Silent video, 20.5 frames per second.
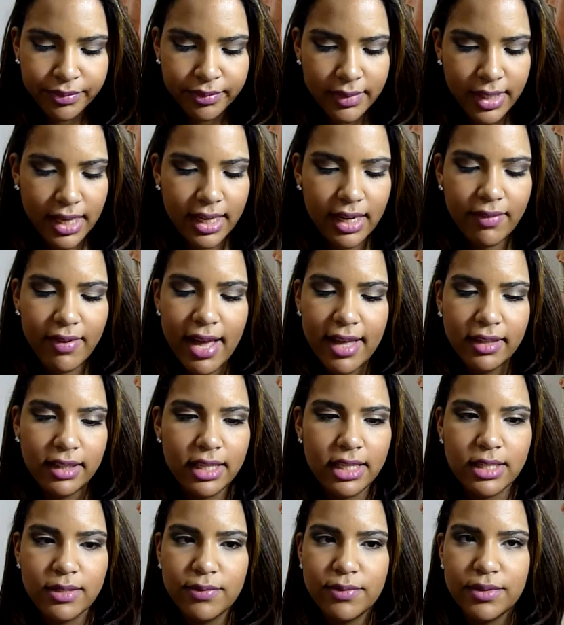And I've had
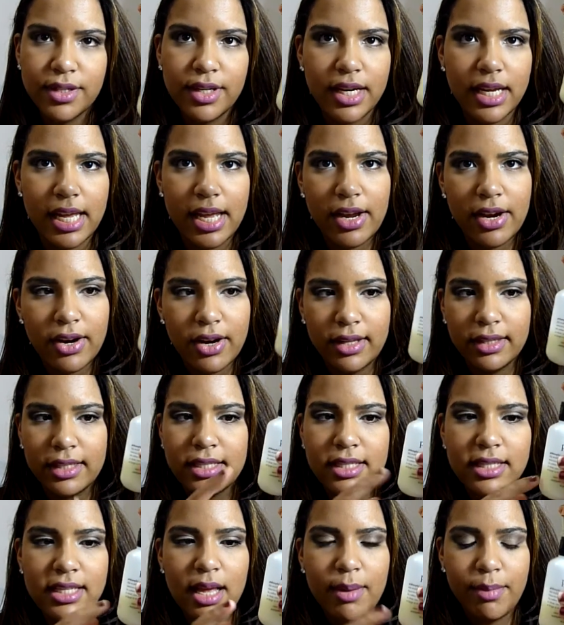this for a year, and
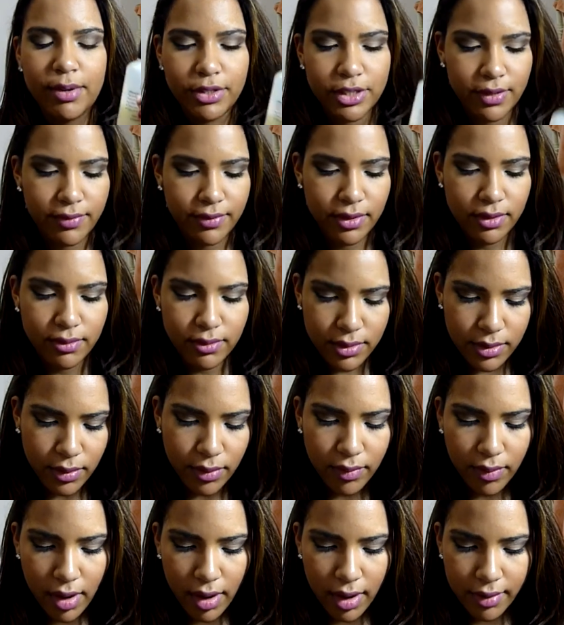this is how much I've used so
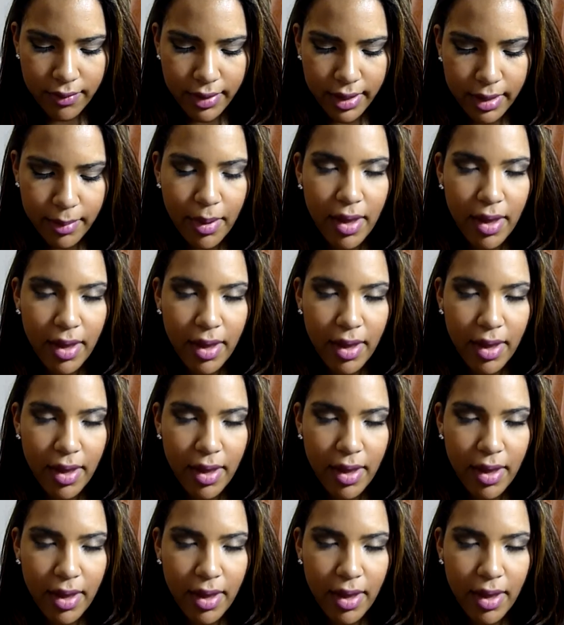far of it.